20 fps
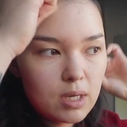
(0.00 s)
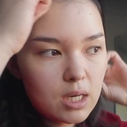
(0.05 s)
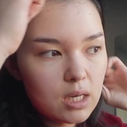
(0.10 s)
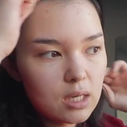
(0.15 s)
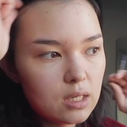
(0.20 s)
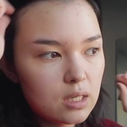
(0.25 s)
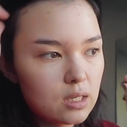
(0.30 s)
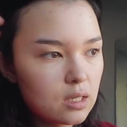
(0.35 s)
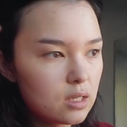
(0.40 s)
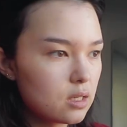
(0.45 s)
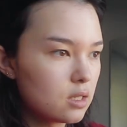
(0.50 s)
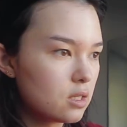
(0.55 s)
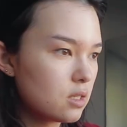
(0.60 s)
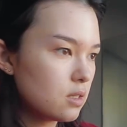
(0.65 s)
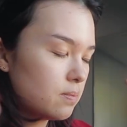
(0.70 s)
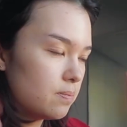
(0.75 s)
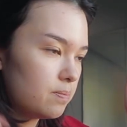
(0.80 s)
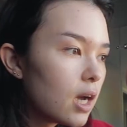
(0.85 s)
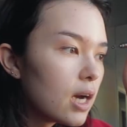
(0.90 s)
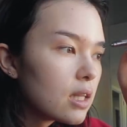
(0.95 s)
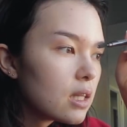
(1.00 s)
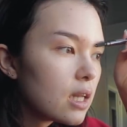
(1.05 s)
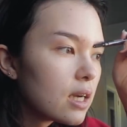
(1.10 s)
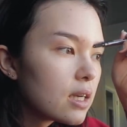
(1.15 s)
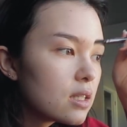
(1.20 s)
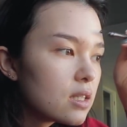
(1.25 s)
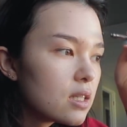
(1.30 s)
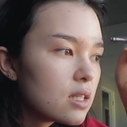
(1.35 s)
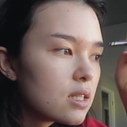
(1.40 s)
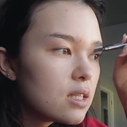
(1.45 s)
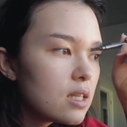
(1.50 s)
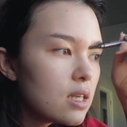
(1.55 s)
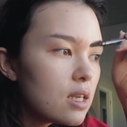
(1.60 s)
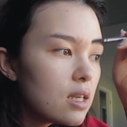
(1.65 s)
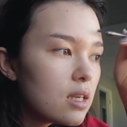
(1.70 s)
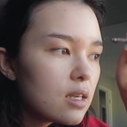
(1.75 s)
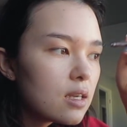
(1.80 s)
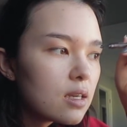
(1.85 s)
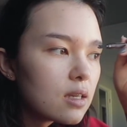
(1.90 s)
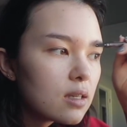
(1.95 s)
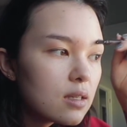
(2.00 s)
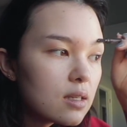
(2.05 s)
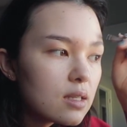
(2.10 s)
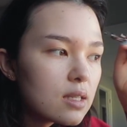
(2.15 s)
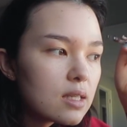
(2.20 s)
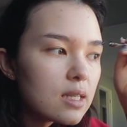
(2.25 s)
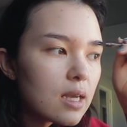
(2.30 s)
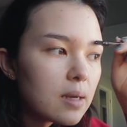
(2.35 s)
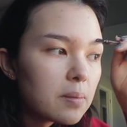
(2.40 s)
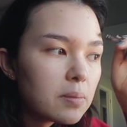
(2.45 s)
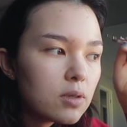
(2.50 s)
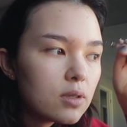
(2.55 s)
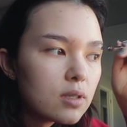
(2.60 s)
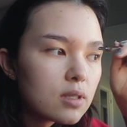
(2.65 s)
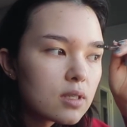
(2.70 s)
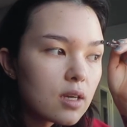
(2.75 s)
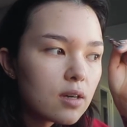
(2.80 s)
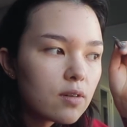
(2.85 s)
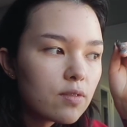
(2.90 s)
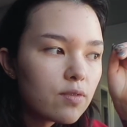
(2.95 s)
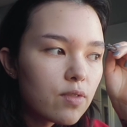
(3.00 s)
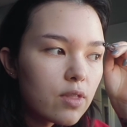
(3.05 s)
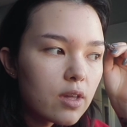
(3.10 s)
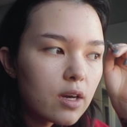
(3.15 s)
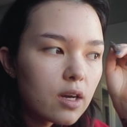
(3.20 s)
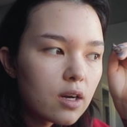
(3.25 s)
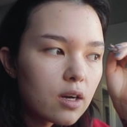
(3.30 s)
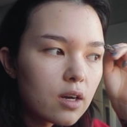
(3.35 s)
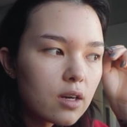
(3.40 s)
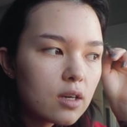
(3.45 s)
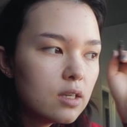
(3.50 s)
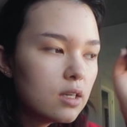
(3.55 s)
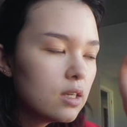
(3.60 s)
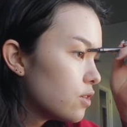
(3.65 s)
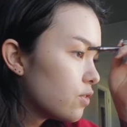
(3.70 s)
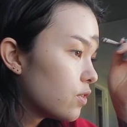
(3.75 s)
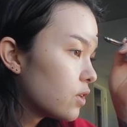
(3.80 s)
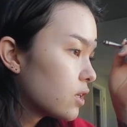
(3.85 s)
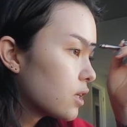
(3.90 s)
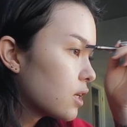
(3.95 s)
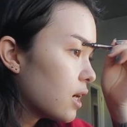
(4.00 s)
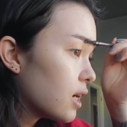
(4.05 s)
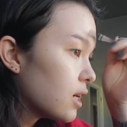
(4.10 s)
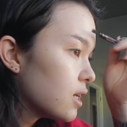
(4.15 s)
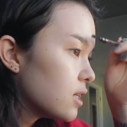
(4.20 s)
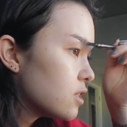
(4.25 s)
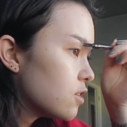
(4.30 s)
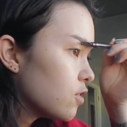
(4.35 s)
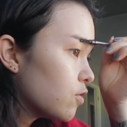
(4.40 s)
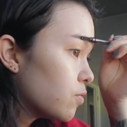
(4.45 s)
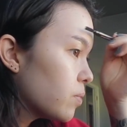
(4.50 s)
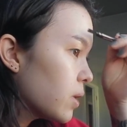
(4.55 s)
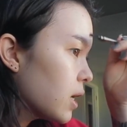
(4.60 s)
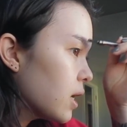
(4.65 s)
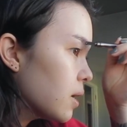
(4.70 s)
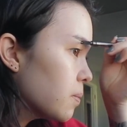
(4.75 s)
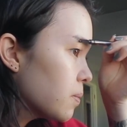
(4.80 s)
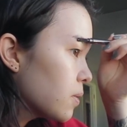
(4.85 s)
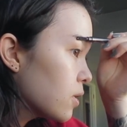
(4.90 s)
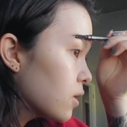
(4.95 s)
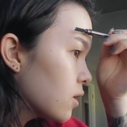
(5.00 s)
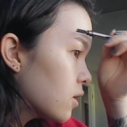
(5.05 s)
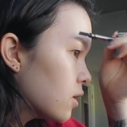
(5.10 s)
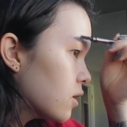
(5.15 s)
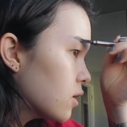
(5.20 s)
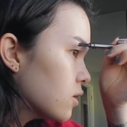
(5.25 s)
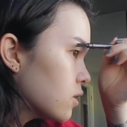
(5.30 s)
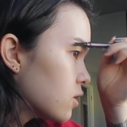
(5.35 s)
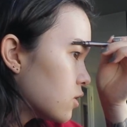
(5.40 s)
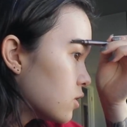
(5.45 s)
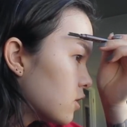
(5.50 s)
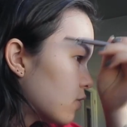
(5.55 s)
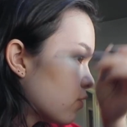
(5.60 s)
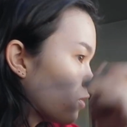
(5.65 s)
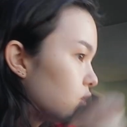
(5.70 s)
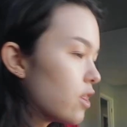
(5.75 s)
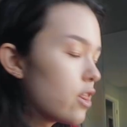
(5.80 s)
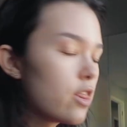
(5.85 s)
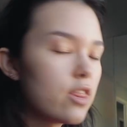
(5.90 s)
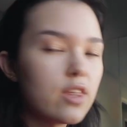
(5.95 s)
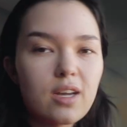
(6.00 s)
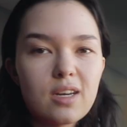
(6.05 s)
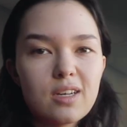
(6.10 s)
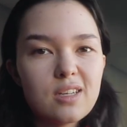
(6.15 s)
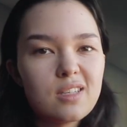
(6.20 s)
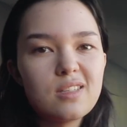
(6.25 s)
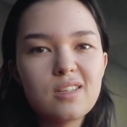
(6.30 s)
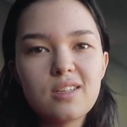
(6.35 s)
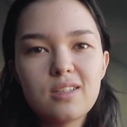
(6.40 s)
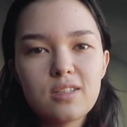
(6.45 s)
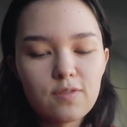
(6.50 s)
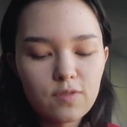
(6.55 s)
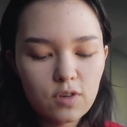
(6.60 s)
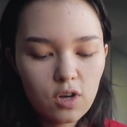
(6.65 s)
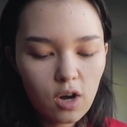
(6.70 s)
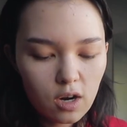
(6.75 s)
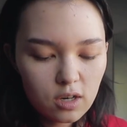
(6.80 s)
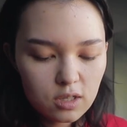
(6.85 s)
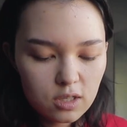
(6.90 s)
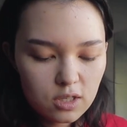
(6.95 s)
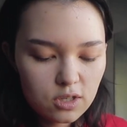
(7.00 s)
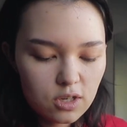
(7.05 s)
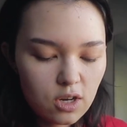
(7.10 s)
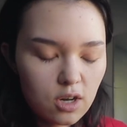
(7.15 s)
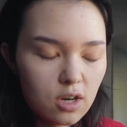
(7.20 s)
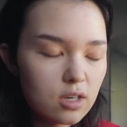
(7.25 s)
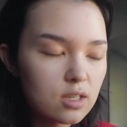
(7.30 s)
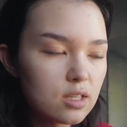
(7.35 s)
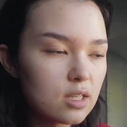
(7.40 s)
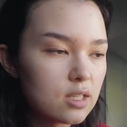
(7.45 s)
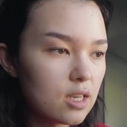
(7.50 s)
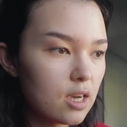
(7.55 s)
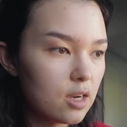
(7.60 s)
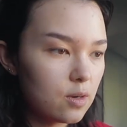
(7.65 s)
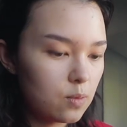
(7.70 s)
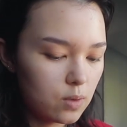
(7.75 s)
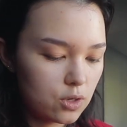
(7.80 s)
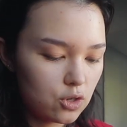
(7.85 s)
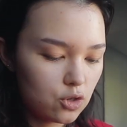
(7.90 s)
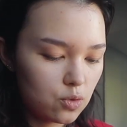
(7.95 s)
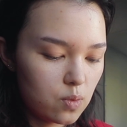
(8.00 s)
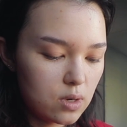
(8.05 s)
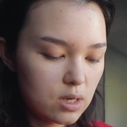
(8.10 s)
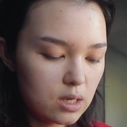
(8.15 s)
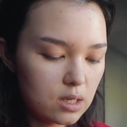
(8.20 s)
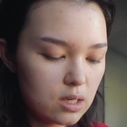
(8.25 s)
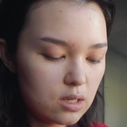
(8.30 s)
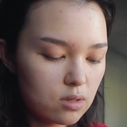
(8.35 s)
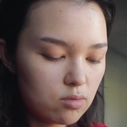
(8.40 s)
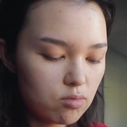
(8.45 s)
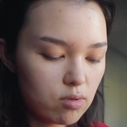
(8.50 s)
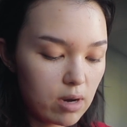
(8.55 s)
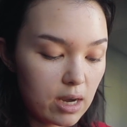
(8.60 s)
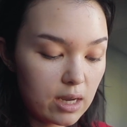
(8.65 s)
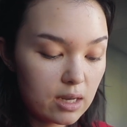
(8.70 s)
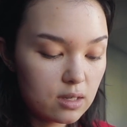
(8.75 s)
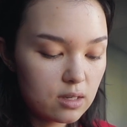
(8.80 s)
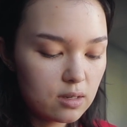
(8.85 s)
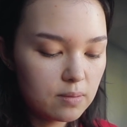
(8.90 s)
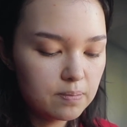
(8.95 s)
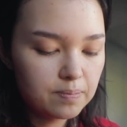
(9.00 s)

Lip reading: because I like to see samples of their different kinds of paper, their different thicknesses of cardstock, decide which one is right